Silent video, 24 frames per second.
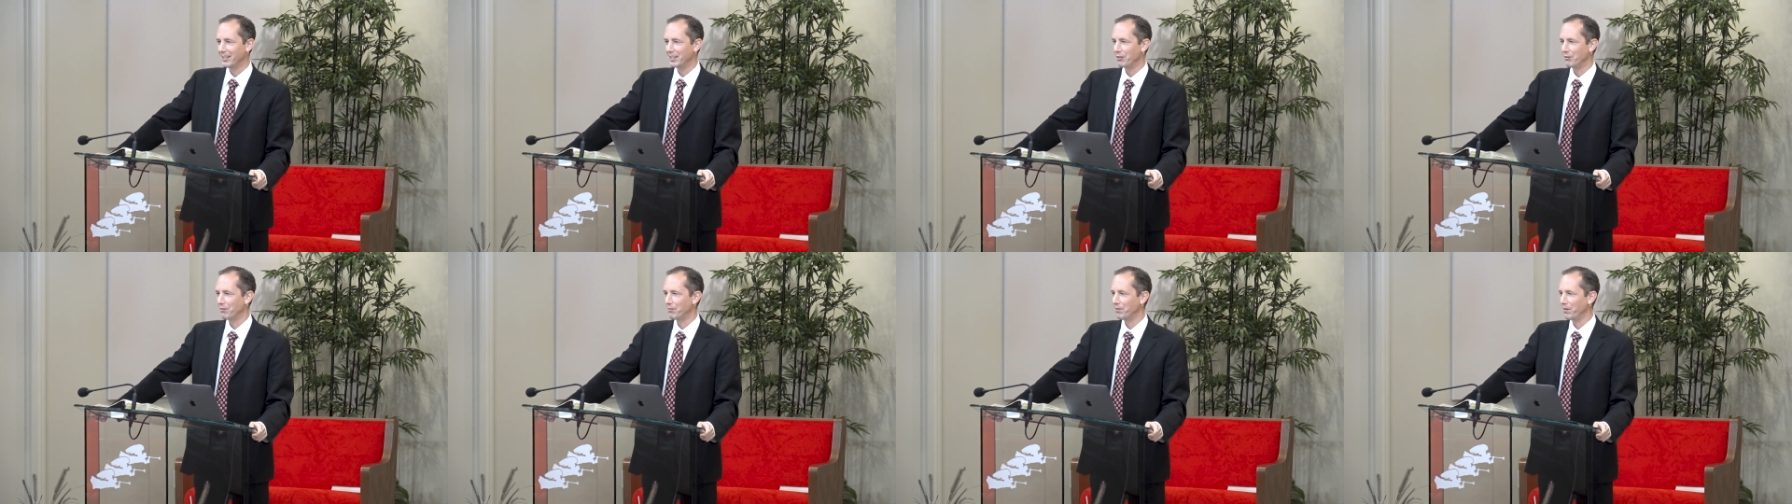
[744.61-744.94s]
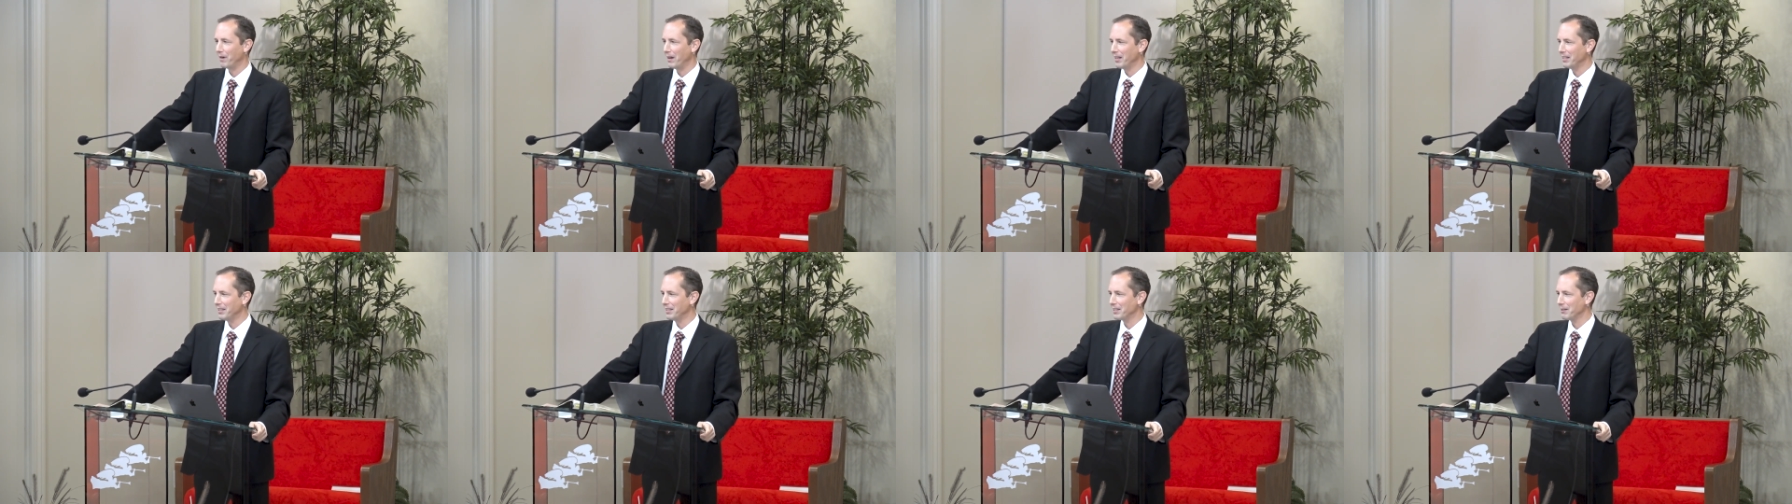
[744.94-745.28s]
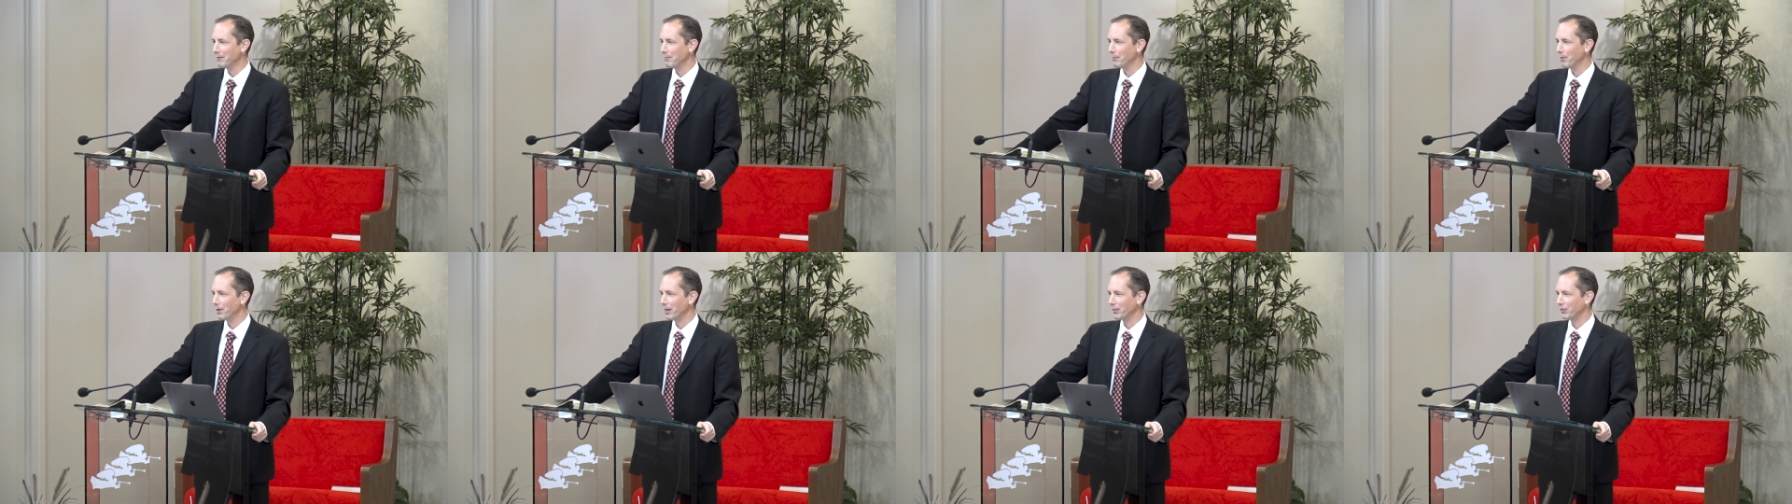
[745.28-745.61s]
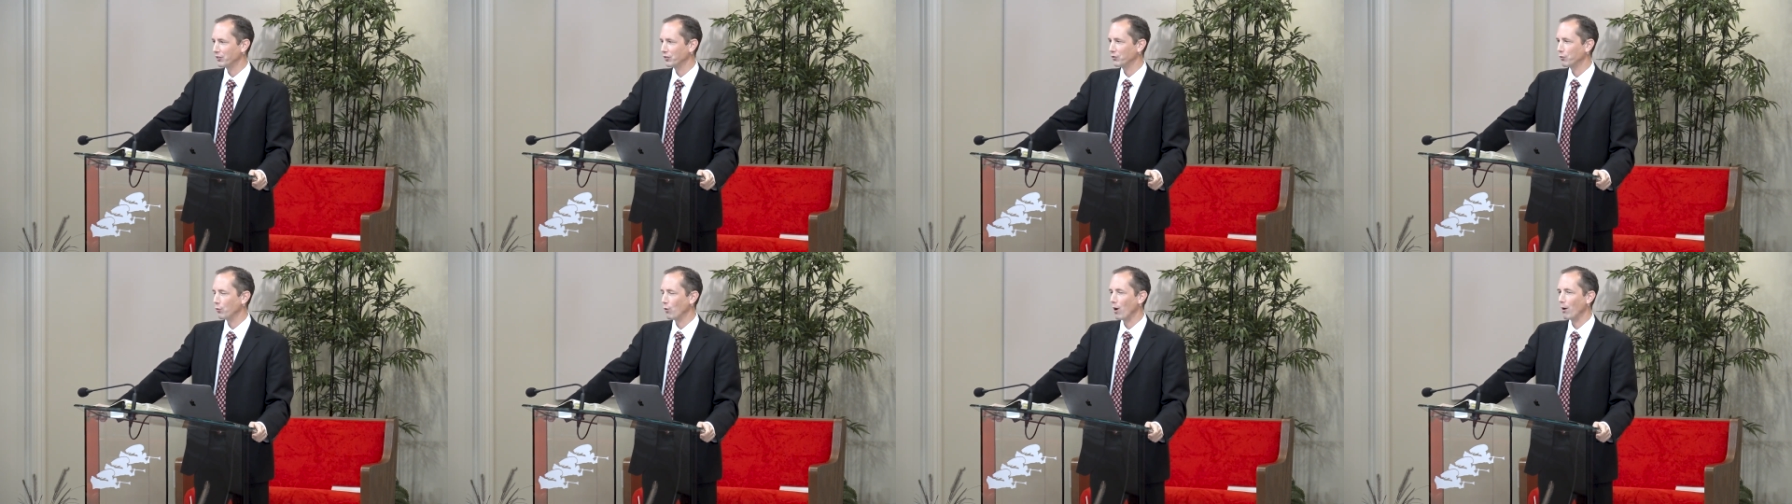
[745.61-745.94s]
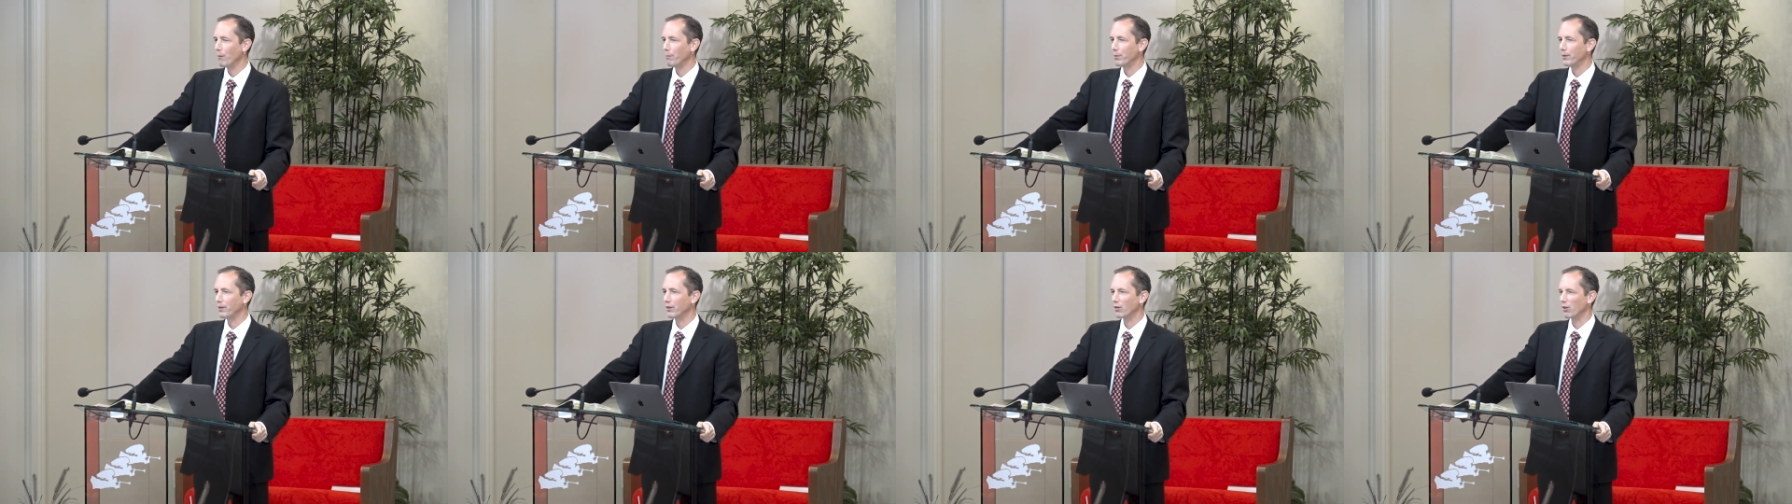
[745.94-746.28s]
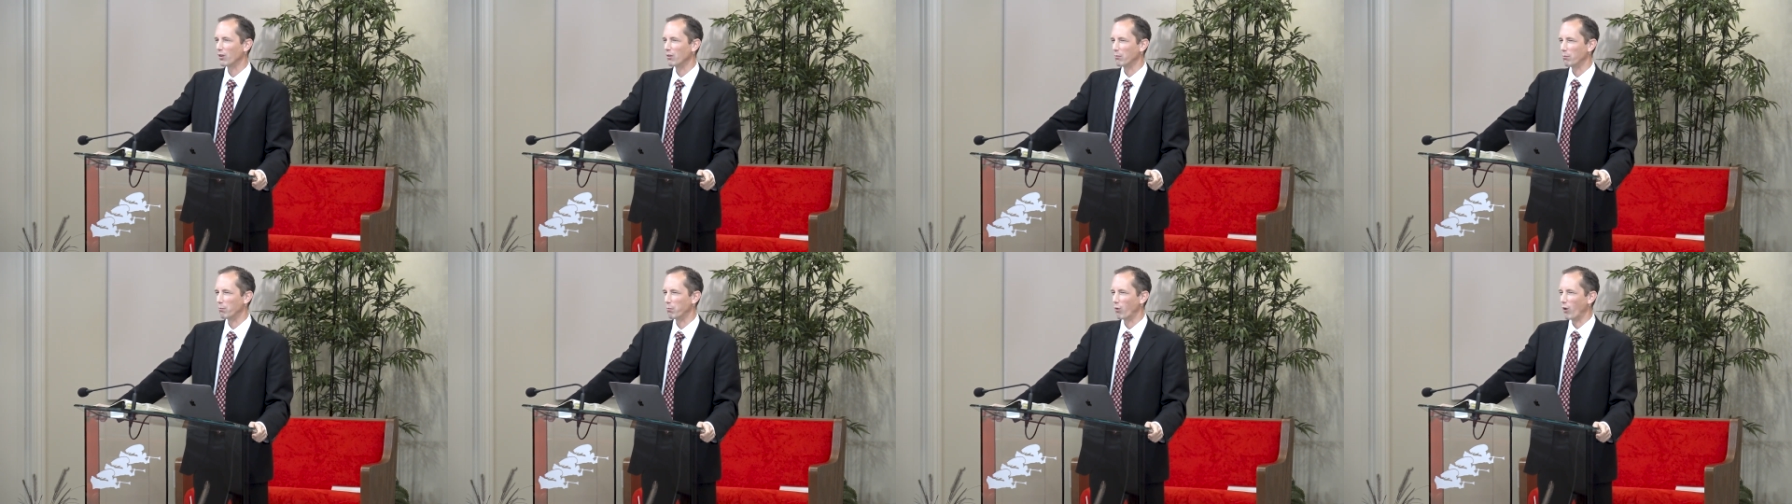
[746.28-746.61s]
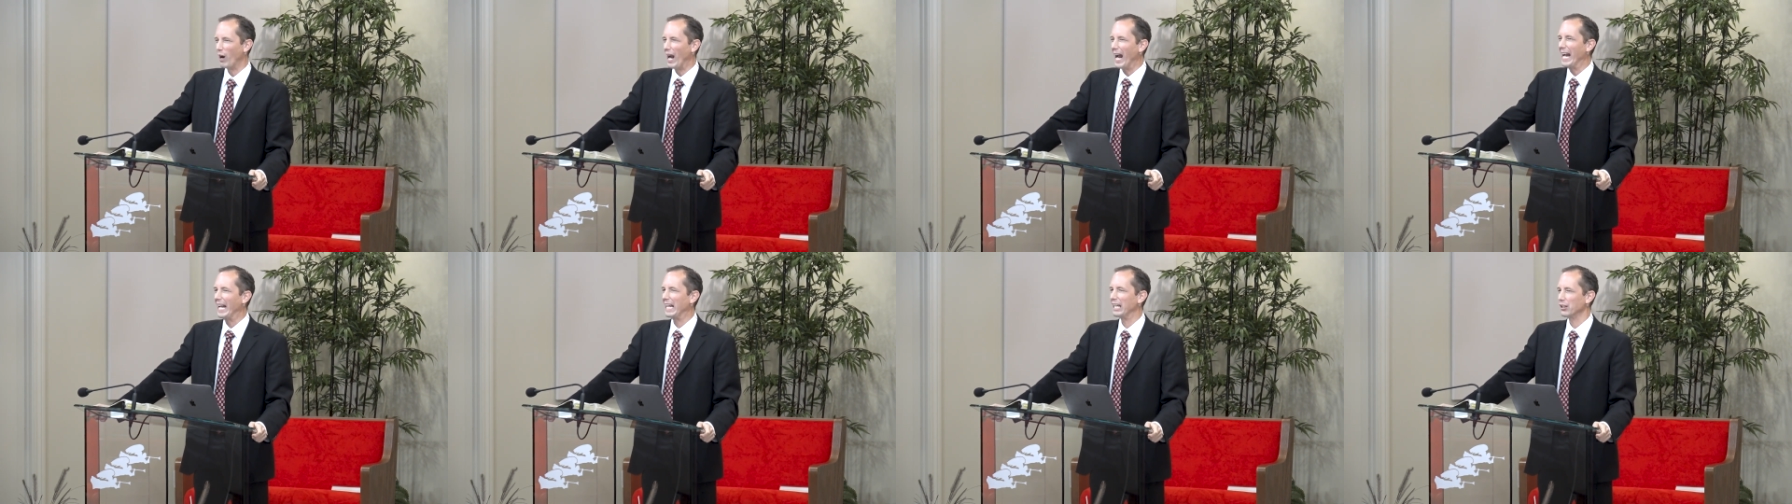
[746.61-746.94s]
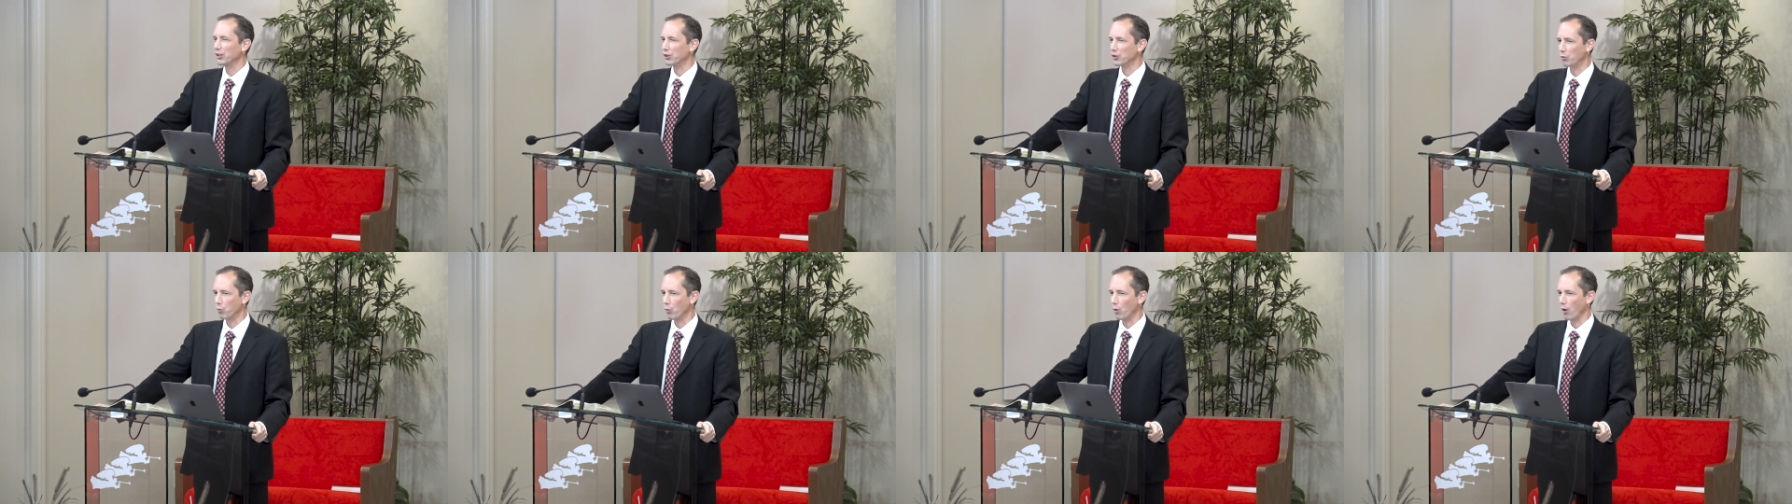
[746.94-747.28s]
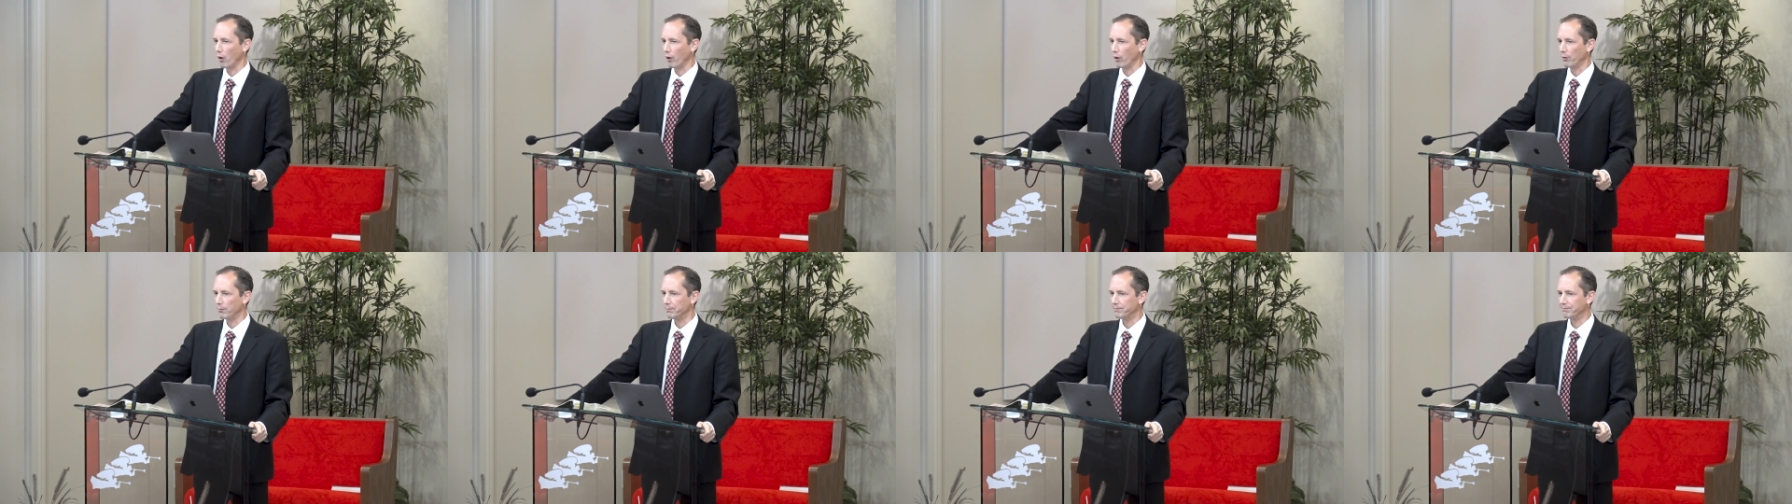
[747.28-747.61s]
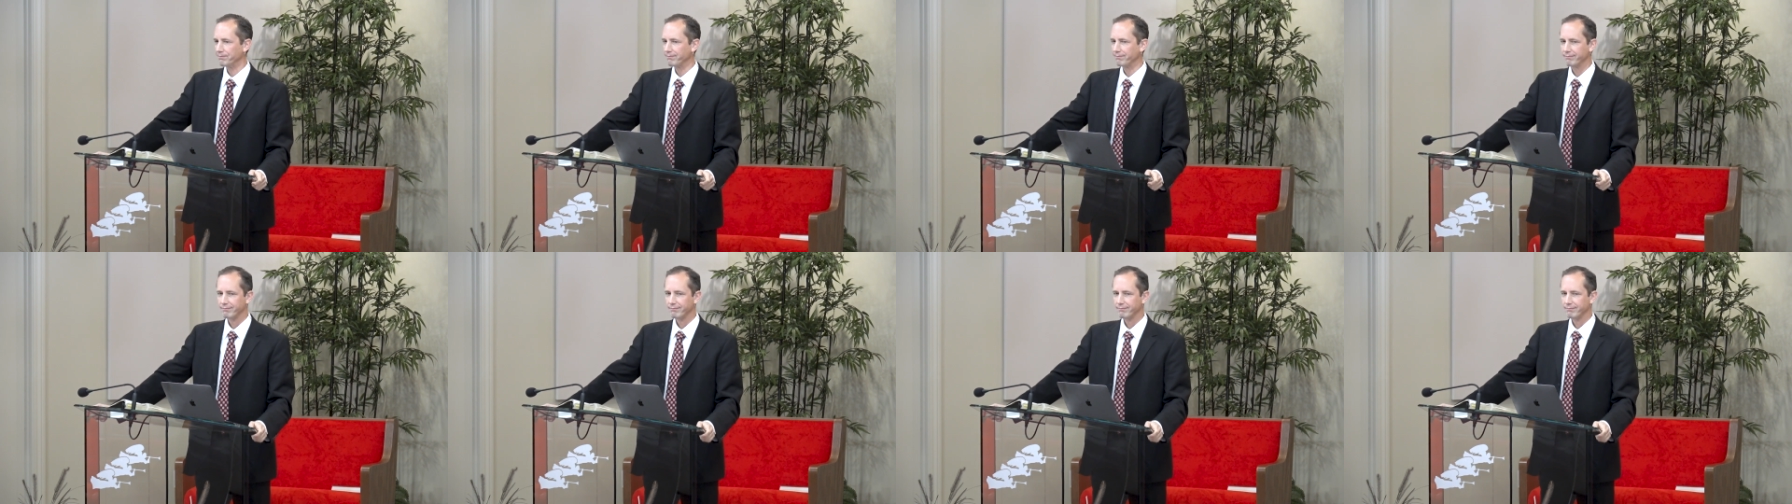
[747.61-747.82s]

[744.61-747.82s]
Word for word: You find them by swampy or brackish water.